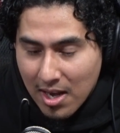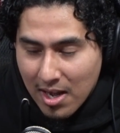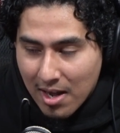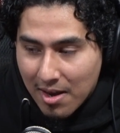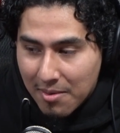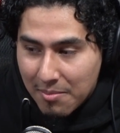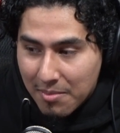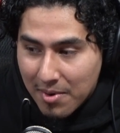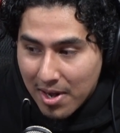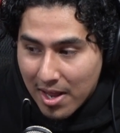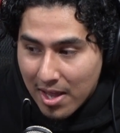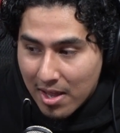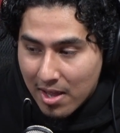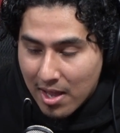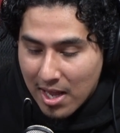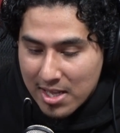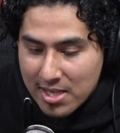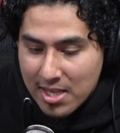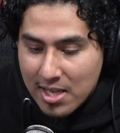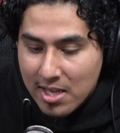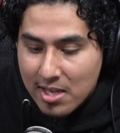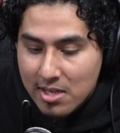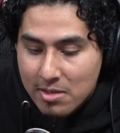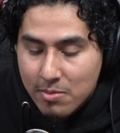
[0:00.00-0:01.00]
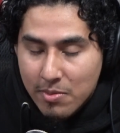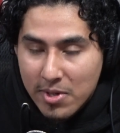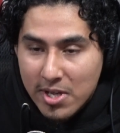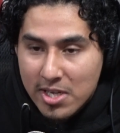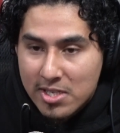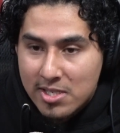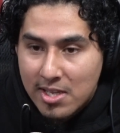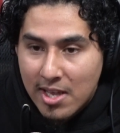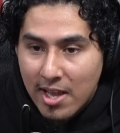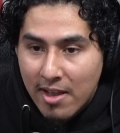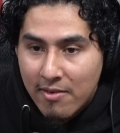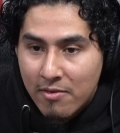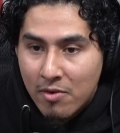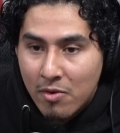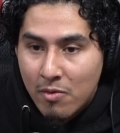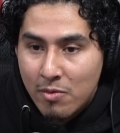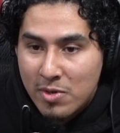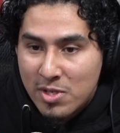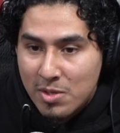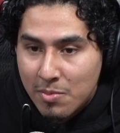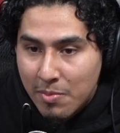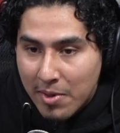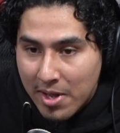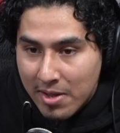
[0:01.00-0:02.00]
and I'm like, I think it's because they have no
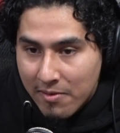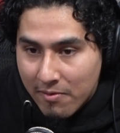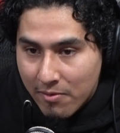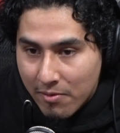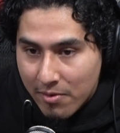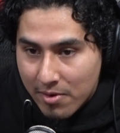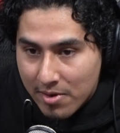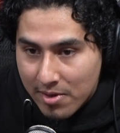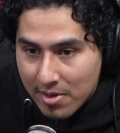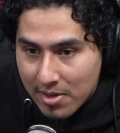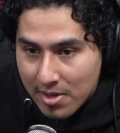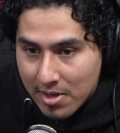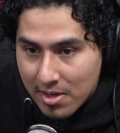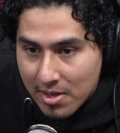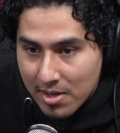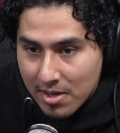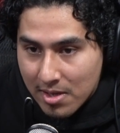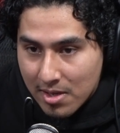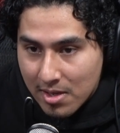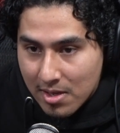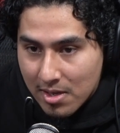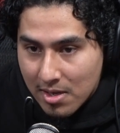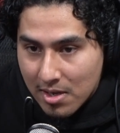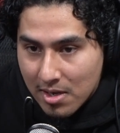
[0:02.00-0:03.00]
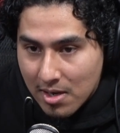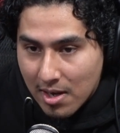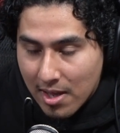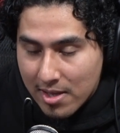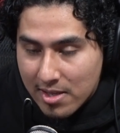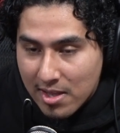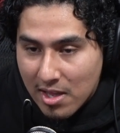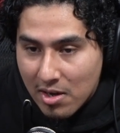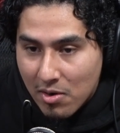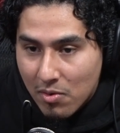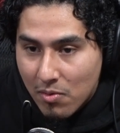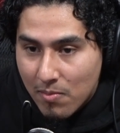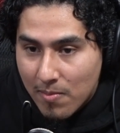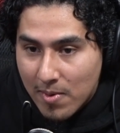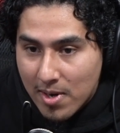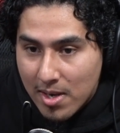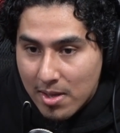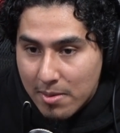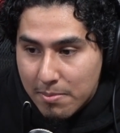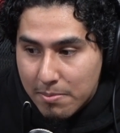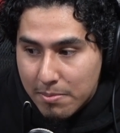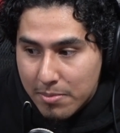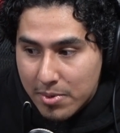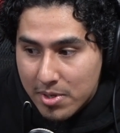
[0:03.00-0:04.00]
respect for it, like they don't
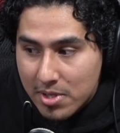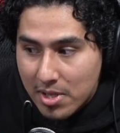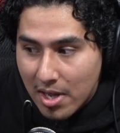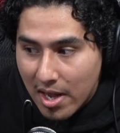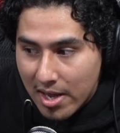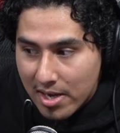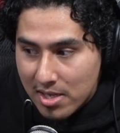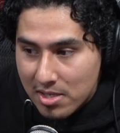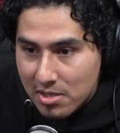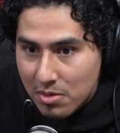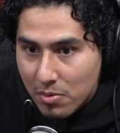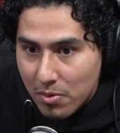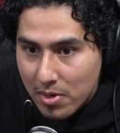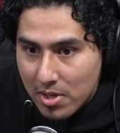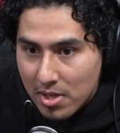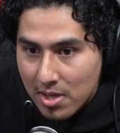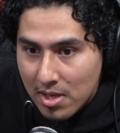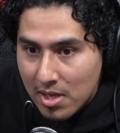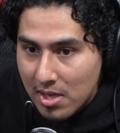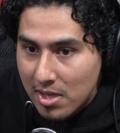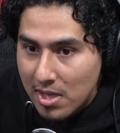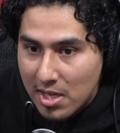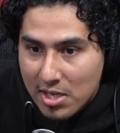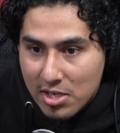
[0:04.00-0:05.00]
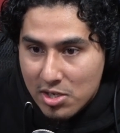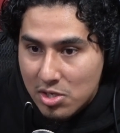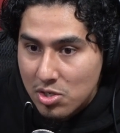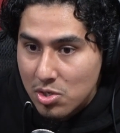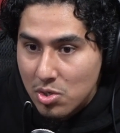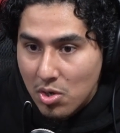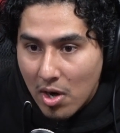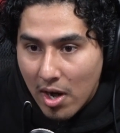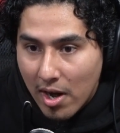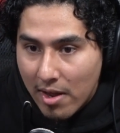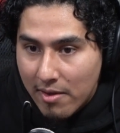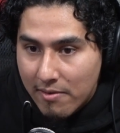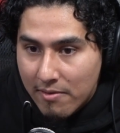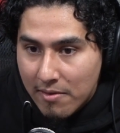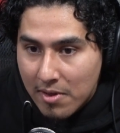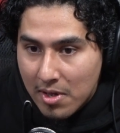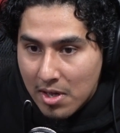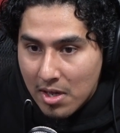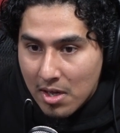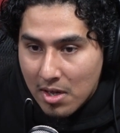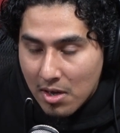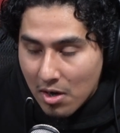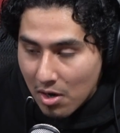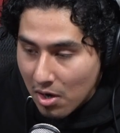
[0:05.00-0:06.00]
really put thought into it. They just drive.
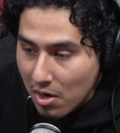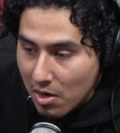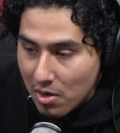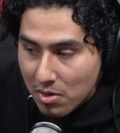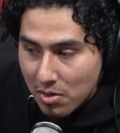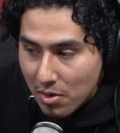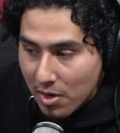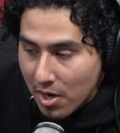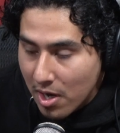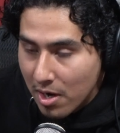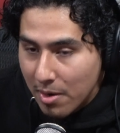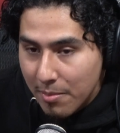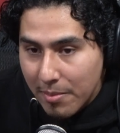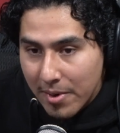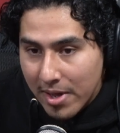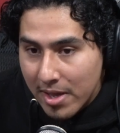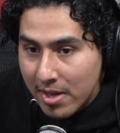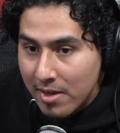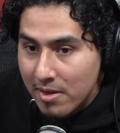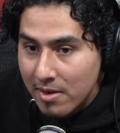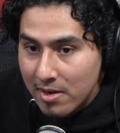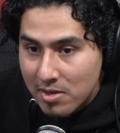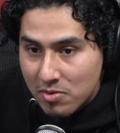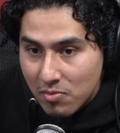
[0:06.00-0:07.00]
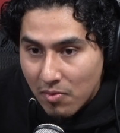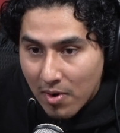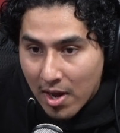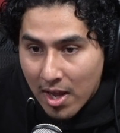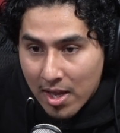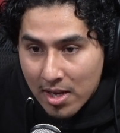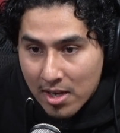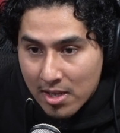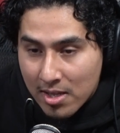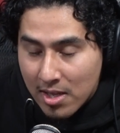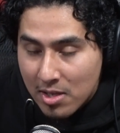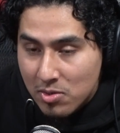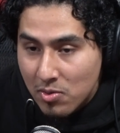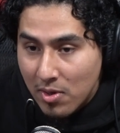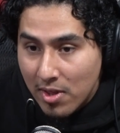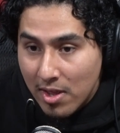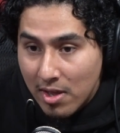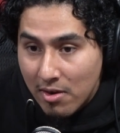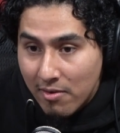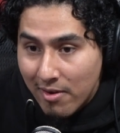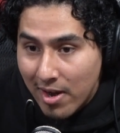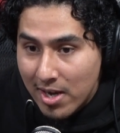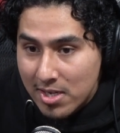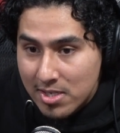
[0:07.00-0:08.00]
Oh, I got a bike, let's ride, and that's why
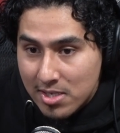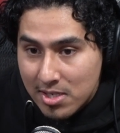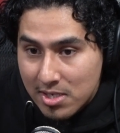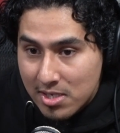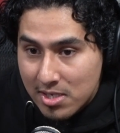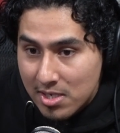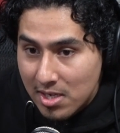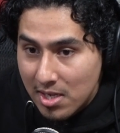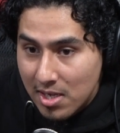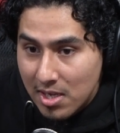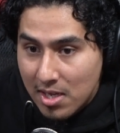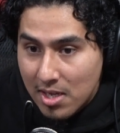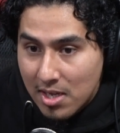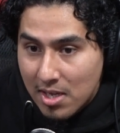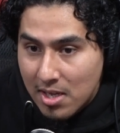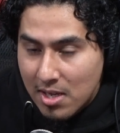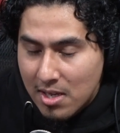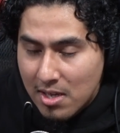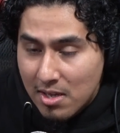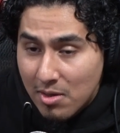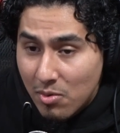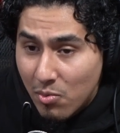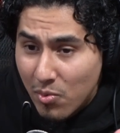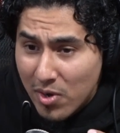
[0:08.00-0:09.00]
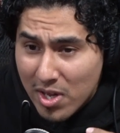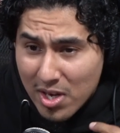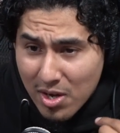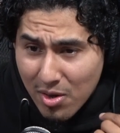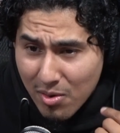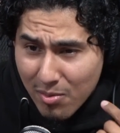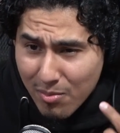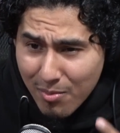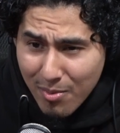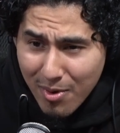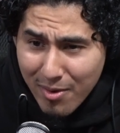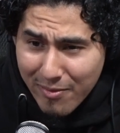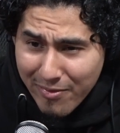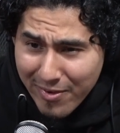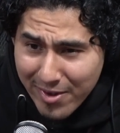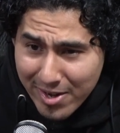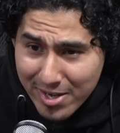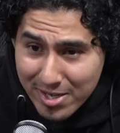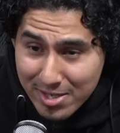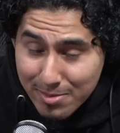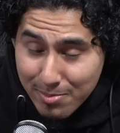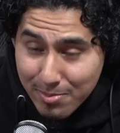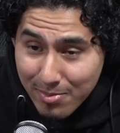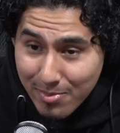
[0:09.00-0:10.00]
they crashed this shit. We know a
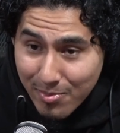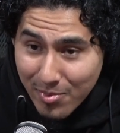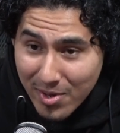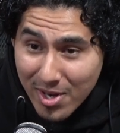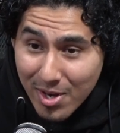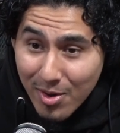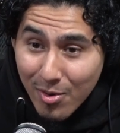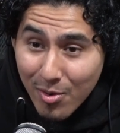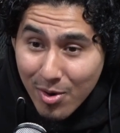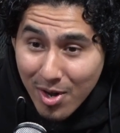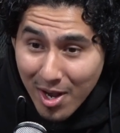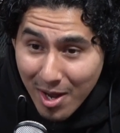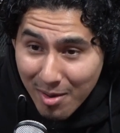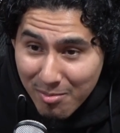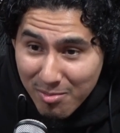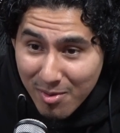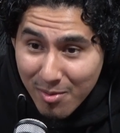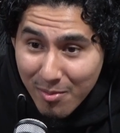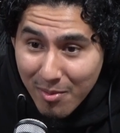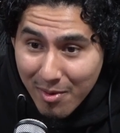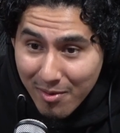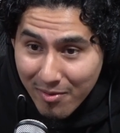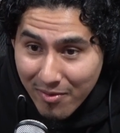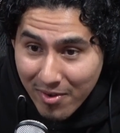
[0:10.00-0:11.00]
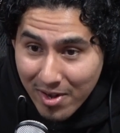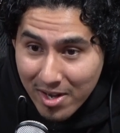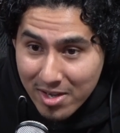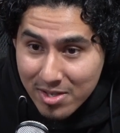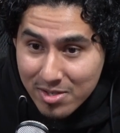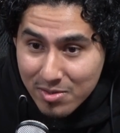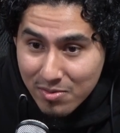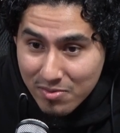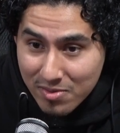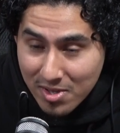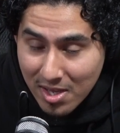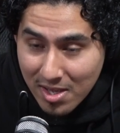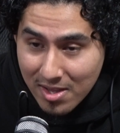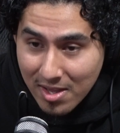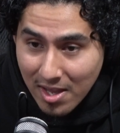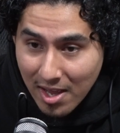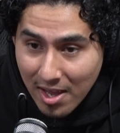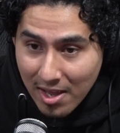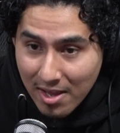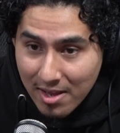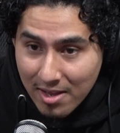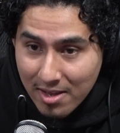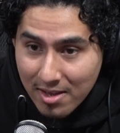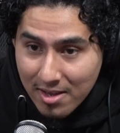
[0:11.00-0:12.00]
couple motherfuckers who've done
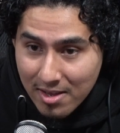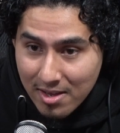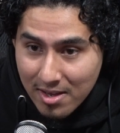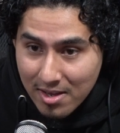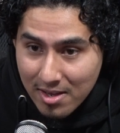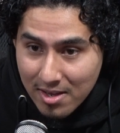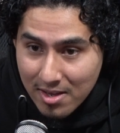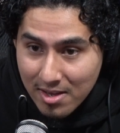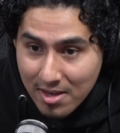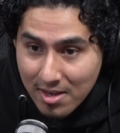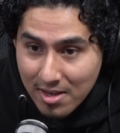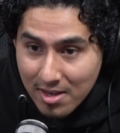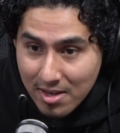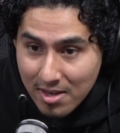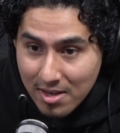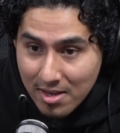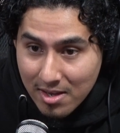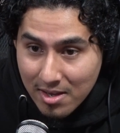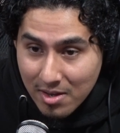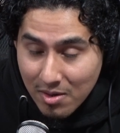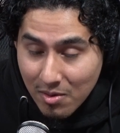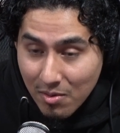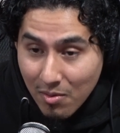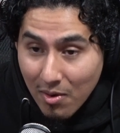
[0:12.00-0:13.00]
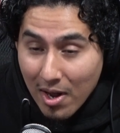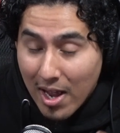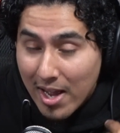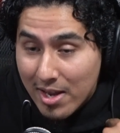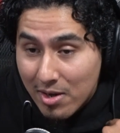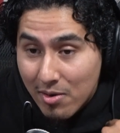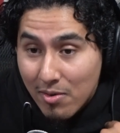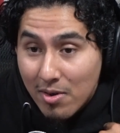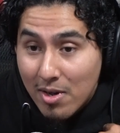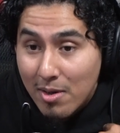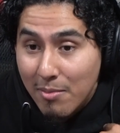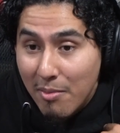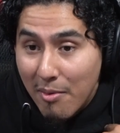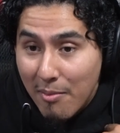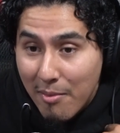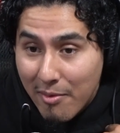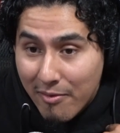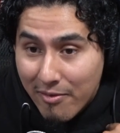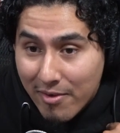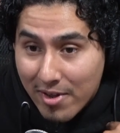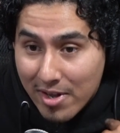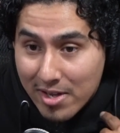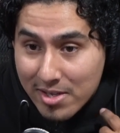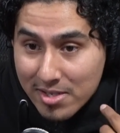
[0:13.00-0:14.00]
that. Well, I know a couple
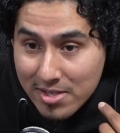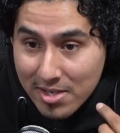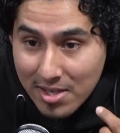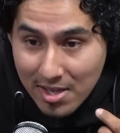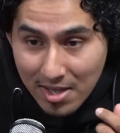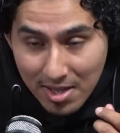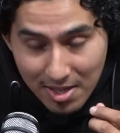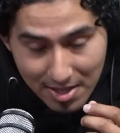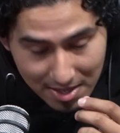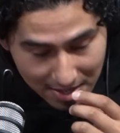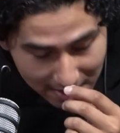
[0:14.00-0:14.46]
motherfuckers.